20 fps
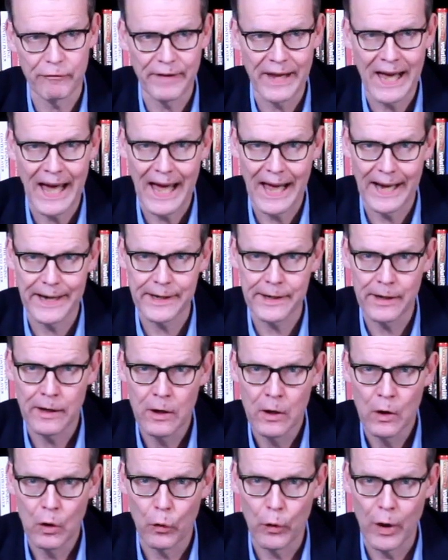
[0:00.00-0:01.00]
we had
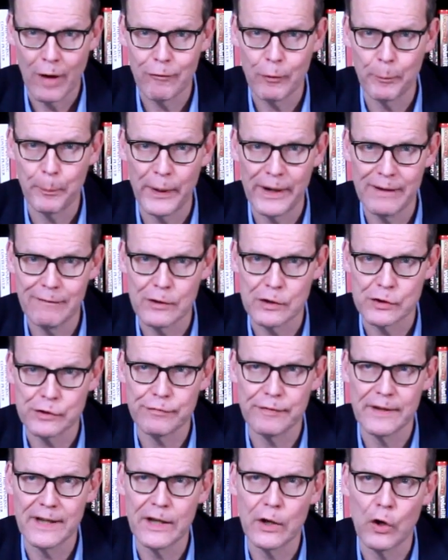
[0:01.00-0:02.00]
on our
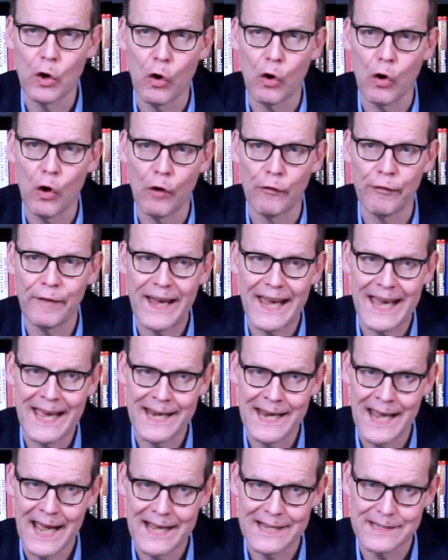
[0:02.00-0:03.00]
previous video of
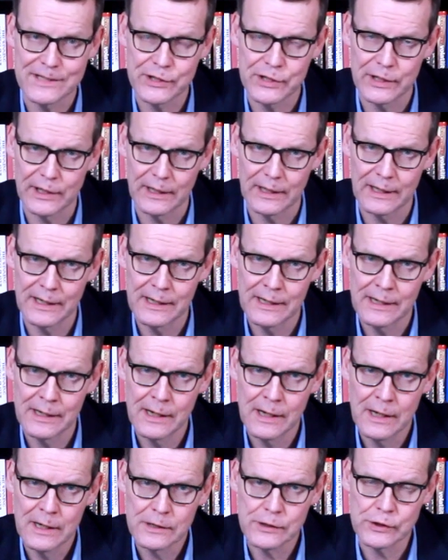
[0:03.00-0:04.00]
NHL.
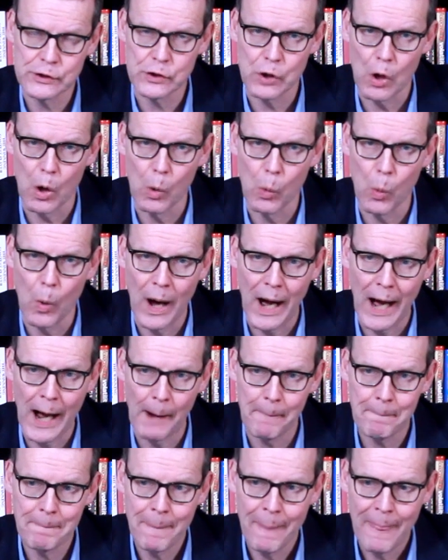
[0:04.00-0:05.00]
So
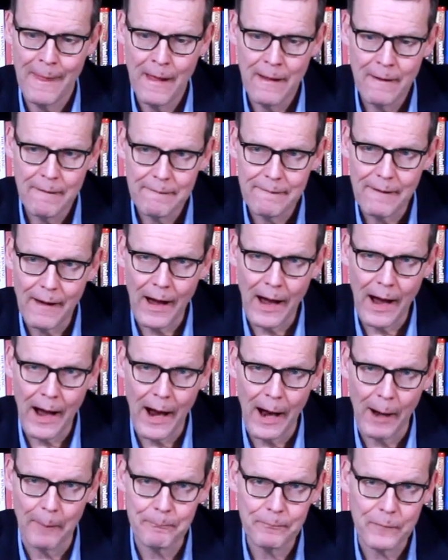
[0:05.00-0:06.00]
I
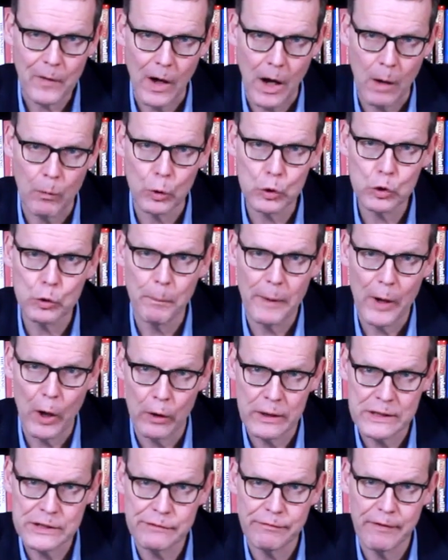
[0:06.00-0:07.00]
want to be
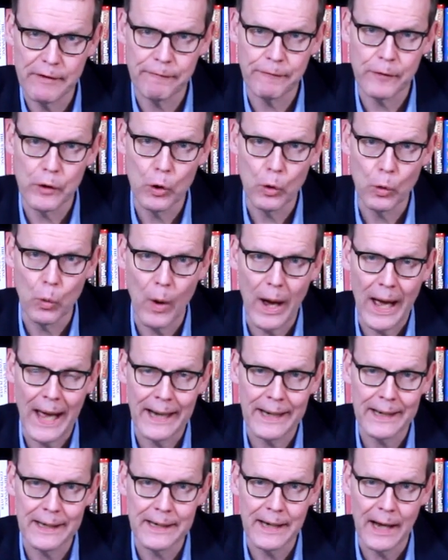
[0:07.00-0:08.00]
honest with you
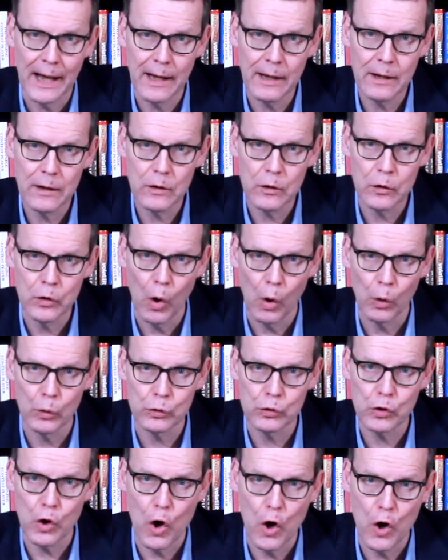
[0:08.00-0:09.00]
and
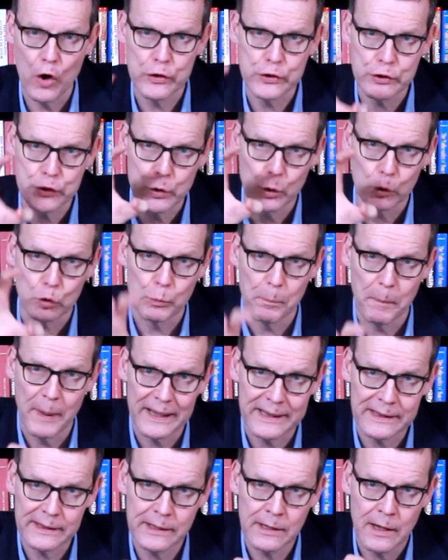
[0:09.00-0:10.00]
don't urge you to
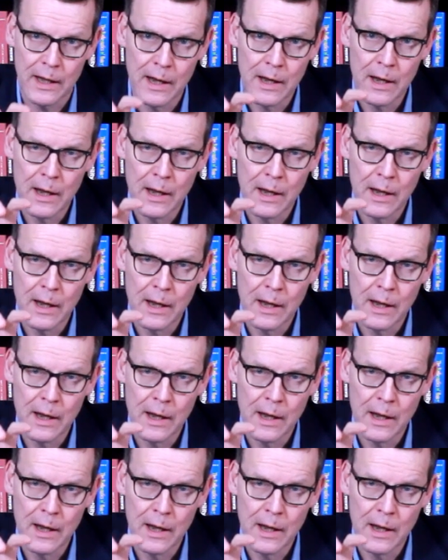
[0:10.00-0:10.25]
bet